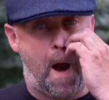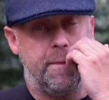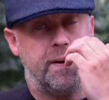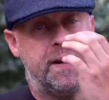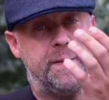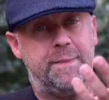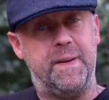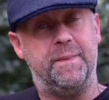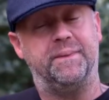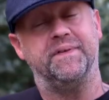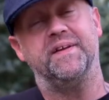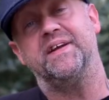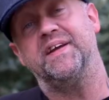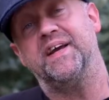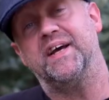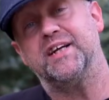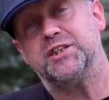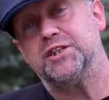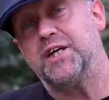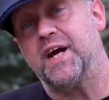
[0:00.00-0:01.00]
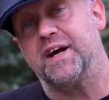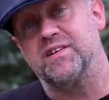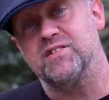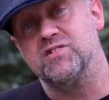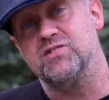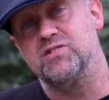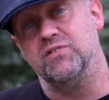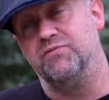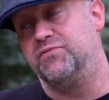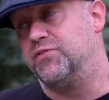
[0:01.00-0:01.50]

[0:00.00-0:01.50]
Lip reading: many people didn't get checks